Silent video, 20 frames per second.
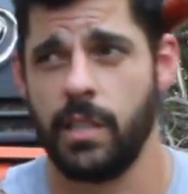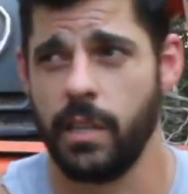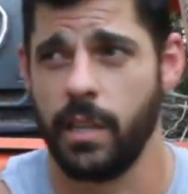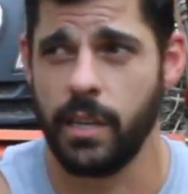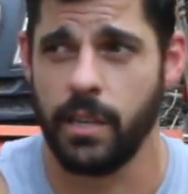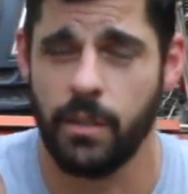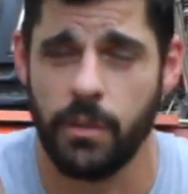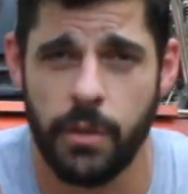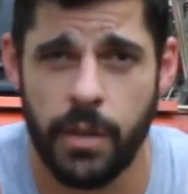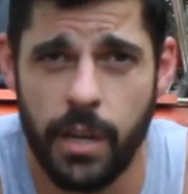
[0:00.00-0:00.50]
than
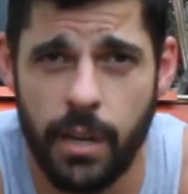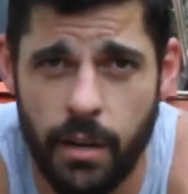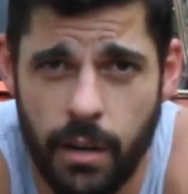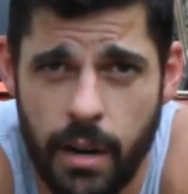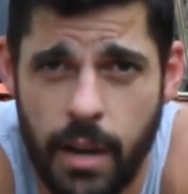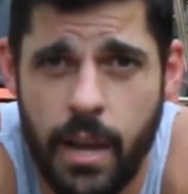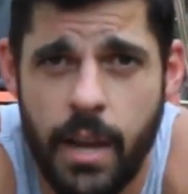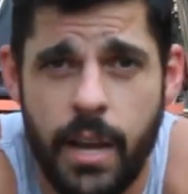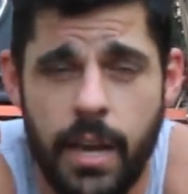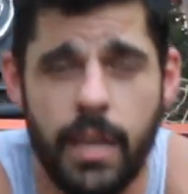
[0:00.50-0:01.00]
they do here
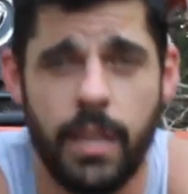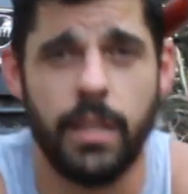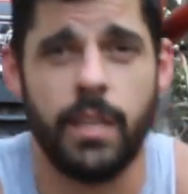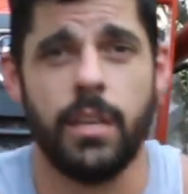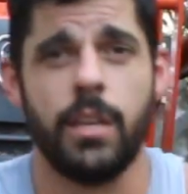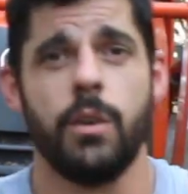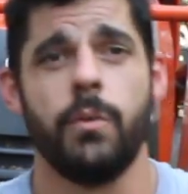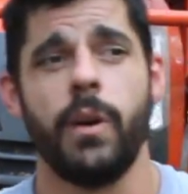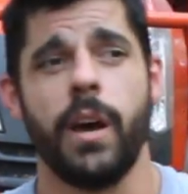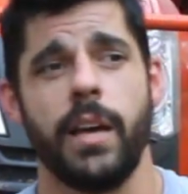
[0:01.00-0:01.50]
in
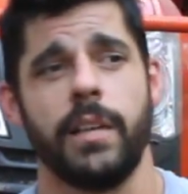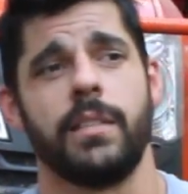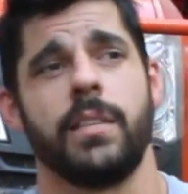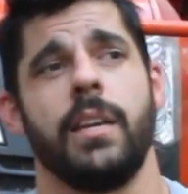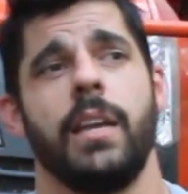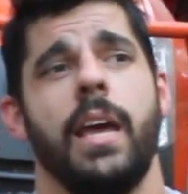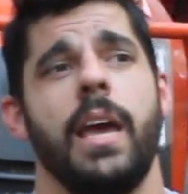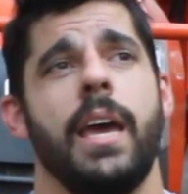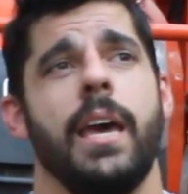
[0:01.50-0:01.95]
the U.S.